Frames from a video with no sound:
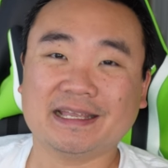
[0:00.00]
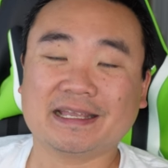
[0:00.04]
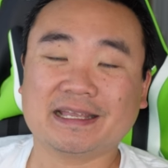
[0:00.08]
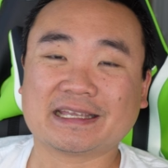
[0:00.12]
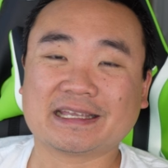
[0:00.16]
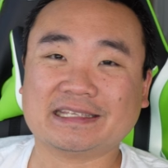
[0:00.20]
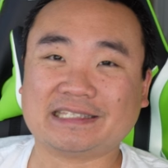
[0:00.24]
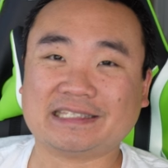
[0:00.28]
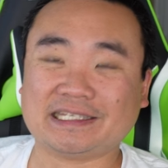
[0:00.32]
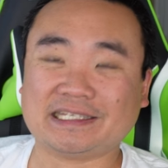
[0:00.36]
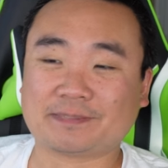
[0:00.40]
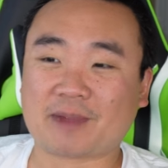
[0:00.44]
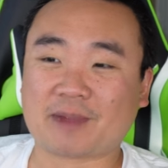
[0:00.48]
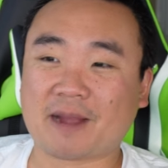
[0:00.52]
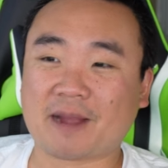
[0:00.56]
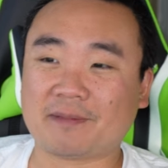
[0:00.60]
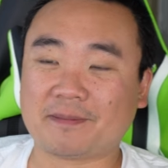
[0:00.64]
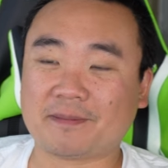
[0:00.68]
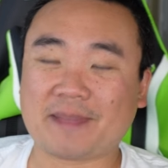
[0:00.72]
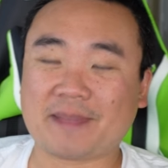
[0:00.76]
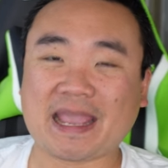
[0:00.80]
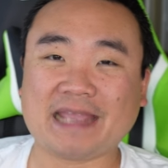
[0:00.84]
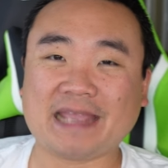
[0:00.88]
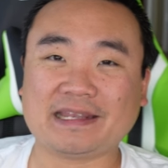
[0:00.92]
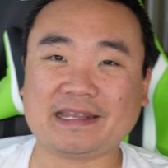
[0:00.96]
because he's
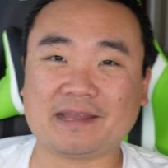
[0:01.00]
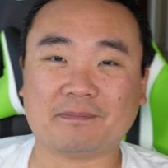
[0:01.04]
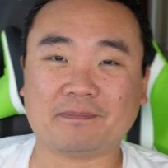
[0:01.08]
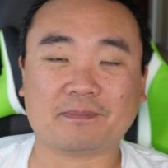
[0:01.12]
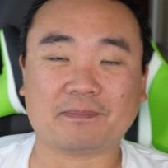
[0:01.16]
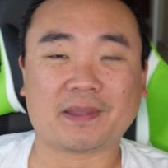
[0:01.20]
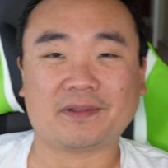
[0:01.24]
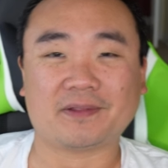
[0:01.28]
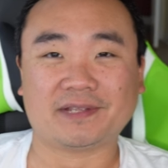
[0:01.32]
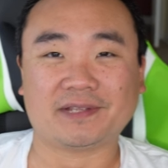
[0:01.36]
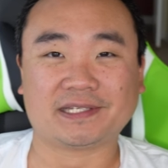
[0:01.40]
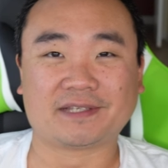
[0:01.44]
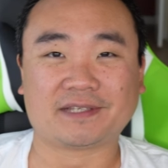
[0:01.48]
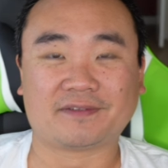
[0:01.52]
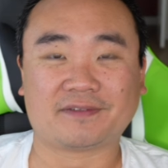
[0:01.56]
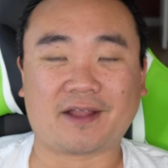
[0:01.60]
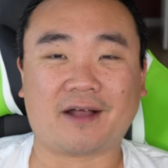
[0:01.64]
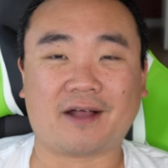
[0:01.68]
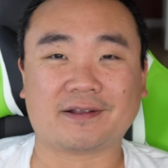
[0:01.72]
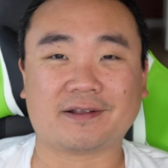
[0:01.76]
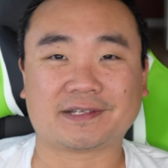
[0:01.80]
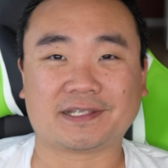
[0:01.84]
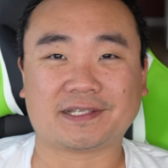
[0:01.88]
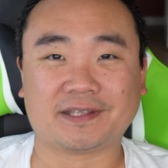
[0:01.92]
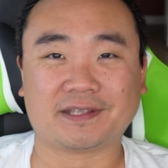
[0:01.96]
probably paid them millions of
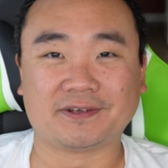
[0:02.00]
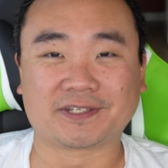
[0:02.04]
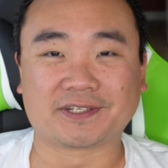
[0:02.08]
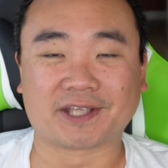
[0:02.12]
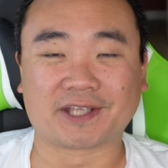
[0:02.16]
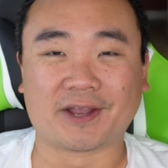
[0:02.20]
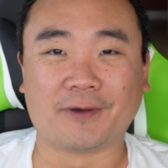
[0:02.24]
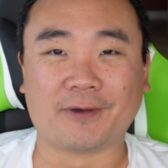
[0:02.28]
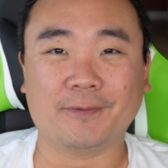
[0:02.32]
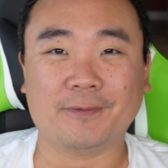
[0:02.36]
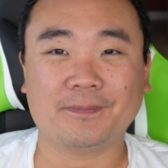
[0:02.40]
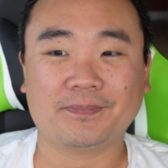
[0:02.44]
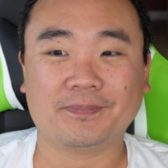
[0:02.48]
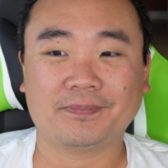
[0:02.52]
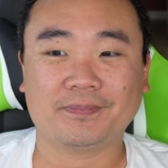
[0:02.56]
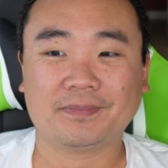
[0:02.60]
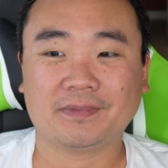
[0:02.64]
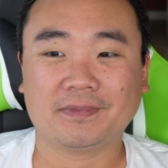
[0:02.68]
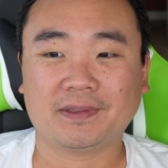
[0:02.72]
dollars to do so.